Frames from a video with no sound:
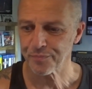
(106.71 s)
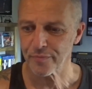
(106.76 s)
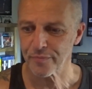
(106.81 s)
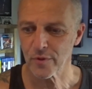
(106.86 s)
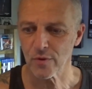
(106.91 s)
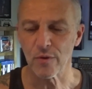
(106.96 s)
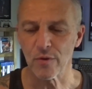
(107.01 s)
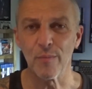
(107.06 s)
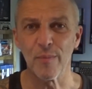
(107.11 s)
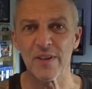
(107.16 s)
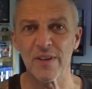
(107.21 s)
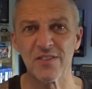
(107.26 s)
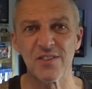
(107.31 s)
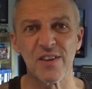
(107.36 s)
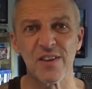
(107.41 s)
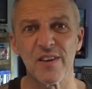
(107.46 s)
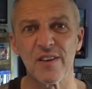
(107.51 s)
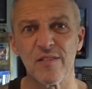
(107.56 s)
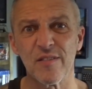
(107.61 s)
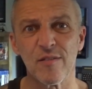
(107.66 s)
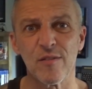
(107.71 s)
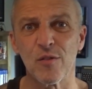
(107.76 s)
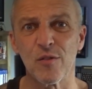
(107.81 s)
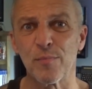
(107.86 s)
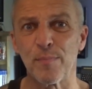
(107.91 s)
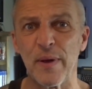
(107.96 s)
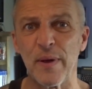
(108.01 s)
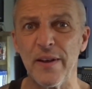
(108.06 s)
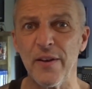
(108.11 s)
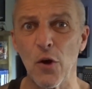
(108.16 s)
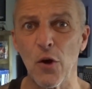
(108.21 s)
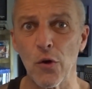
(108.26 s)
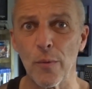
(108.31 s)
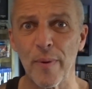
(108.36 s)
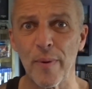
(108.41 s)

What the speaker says: So you might see it speeding on a